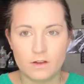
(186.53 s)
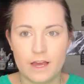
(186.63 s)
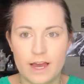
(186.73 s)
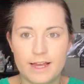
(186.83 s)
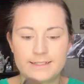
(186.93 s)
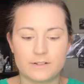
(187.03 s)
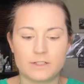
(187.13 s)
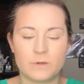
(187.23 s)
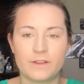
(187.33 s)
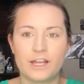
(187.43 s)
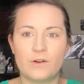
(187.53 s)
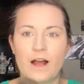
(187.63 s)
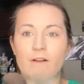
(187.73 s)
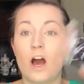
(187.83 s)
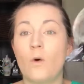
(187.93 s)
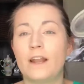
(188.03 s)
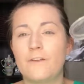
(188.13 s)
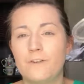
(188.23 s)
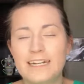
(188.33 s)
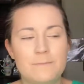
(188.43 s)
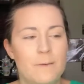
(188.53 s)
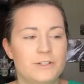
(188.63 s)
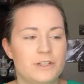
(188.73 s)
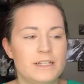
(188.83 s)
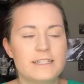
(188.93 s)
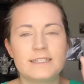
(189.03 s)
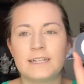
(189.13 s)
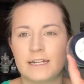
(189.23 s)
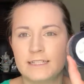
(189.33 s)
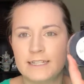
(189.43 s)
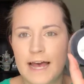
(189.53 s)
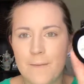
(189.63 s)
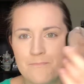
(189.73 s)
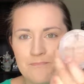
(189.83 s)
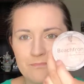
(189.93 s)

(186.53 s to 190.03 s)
Okay, so swirling it around. Oh, and I forgot to mention, this is Sunset,